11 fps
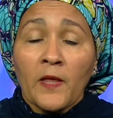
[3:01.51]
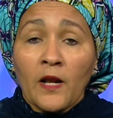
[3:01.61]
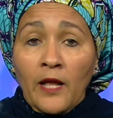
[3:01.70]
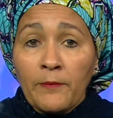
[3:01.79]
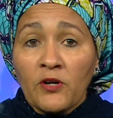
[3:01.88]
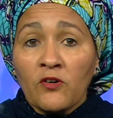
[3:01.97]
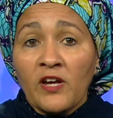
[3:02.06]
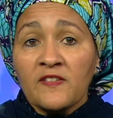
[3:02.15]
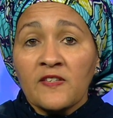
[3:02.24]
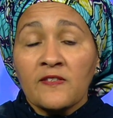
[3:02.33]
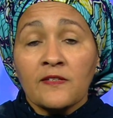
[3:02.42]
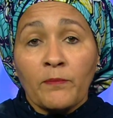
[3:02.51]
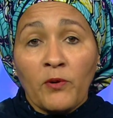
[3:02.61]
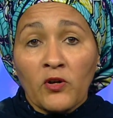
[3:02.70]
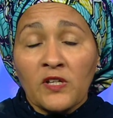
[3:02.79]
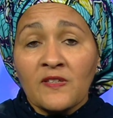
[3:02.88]
The climate crisis is
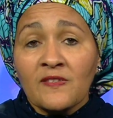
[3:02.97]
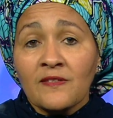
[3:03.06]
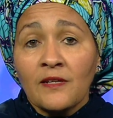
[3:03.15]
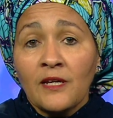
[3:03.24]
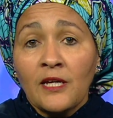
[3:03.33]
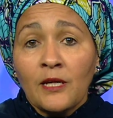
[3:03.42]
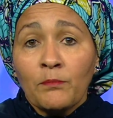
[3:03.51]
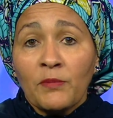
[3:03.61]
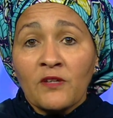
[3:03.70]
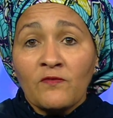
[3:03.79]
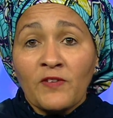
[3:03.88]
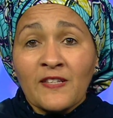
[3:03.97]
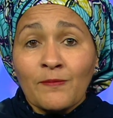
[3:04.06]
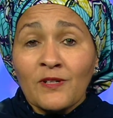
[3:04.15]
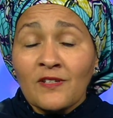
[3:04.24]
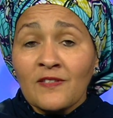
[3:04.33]
upon us, but
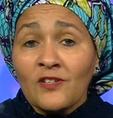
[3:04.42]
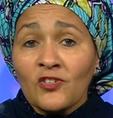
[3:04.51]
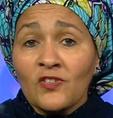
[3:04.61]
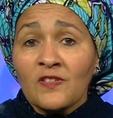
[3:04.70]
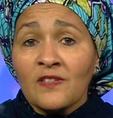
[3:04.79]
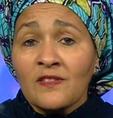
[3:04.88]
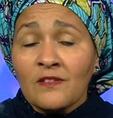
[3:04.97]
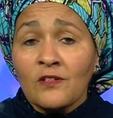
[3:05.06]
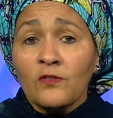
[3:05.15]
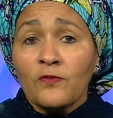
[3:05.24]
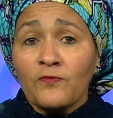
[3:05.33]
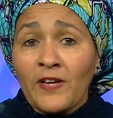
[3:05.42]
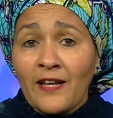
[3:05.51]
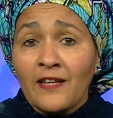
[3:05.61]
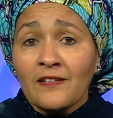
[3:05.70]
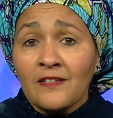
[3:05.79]
investment decisions are still
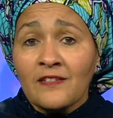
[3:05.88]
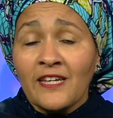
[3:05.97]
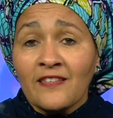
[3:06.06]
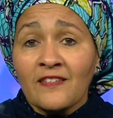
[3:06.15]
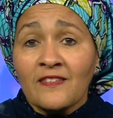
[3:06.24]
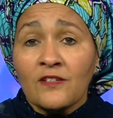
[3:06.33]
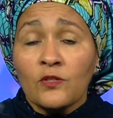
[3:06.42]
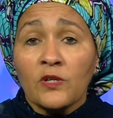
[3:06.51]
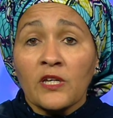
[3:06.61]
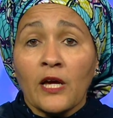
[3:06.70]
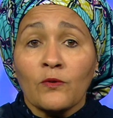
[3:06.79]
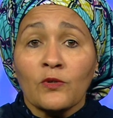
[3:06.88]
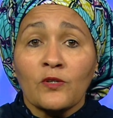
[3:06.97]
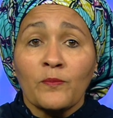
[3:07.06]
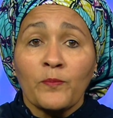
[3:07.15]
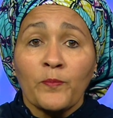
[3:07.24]
failing to take this into
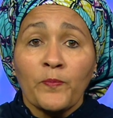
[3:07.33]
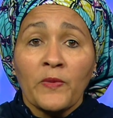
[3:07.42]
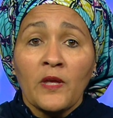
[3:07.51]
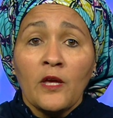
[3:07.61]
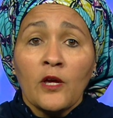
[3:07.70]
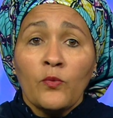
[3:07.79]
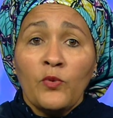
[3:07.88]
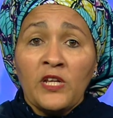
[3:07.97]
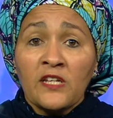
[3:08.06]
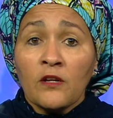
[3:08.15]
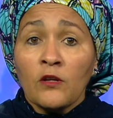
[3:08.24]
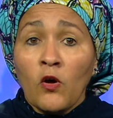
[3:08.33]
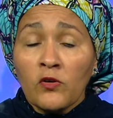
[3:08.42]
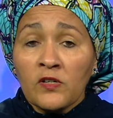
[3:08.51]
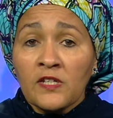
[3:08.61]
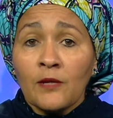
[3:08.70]
account. We need a
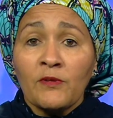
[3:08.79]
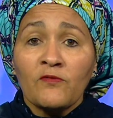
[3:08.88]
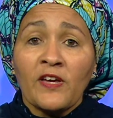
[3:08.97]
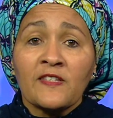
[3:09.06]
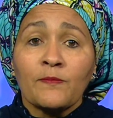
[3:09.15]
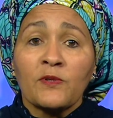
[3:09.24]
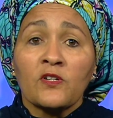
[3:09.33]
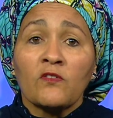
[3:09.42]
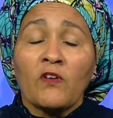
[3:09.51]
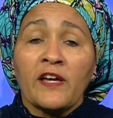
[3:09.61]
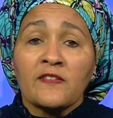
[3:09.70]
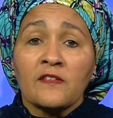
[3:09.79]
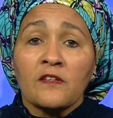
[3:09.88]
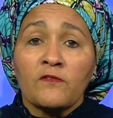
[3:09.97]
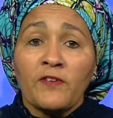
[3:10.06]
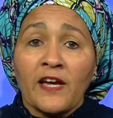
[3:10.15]
long-term investment horizon
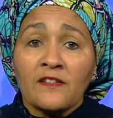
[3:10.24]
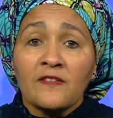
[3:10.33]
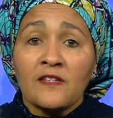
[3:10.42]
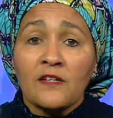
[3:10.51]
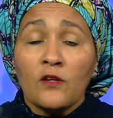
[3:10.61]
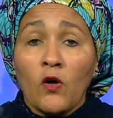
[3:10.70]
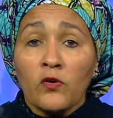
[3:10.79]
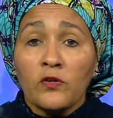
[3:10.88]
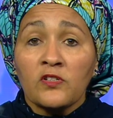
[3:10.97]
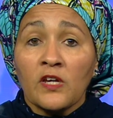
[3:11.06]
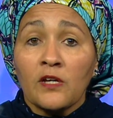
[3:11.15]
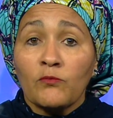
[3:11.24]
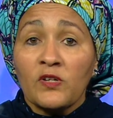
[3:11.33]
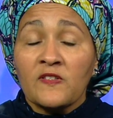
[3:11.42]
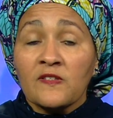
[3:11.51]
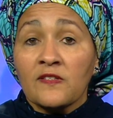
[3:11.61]
that factors in long-term
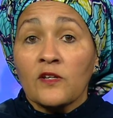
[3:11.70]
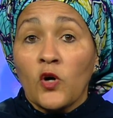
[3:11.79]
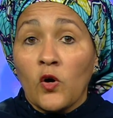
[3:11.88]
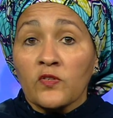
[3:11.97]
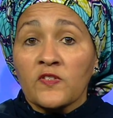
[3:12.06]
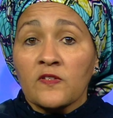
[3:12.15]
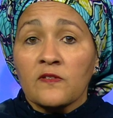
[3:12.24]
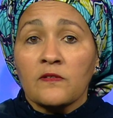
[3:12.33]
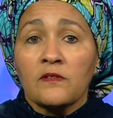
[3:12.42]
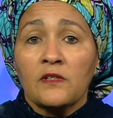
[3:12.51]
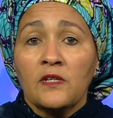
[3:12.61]
risks and costs.